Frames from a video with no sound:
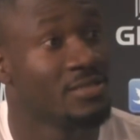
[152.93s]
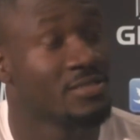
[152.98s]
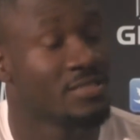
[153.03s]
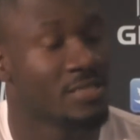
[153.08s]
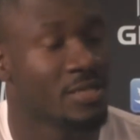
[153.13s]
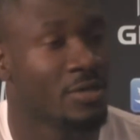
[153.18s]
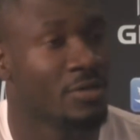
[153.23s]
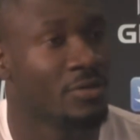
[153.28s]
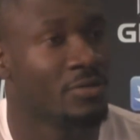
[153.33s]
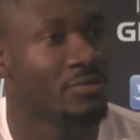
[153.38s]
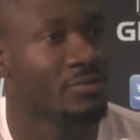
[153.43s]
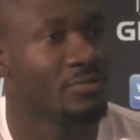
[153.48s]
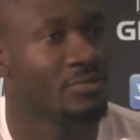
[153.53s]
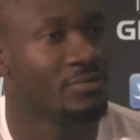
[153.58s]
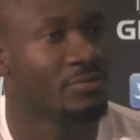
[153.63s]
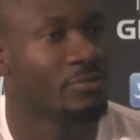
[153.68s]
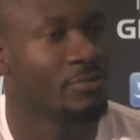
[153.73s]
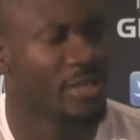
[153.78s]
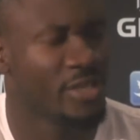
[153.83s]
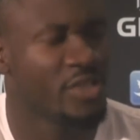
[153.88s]
So
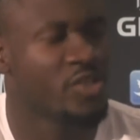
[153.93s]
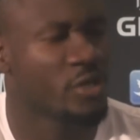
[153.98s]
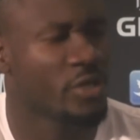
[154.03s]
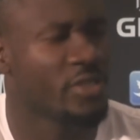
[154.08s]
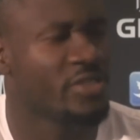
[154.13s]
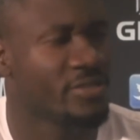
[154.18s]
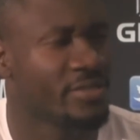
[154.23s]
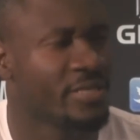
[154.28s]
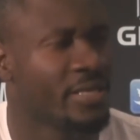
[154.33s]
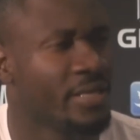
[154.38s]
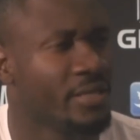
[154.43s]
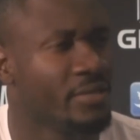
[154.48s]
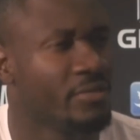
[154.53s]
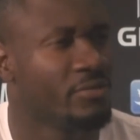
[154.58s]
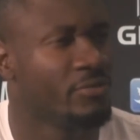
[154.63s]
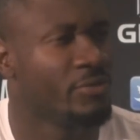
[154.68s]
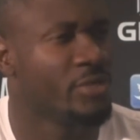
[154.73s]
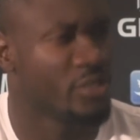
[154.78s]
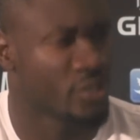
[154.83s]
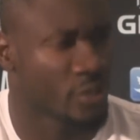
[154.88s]
we enjoy today.
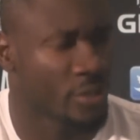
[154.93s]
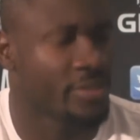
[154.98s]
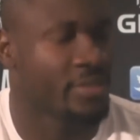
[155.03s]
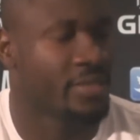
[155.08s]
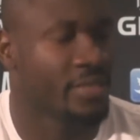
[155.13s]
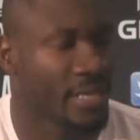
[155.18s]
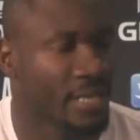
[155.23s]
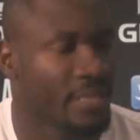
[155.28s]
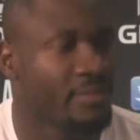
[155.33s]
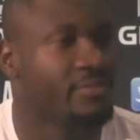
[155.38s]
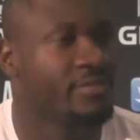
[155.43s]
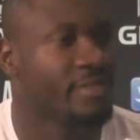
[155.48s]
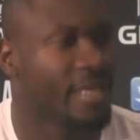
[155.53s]
We enjoy the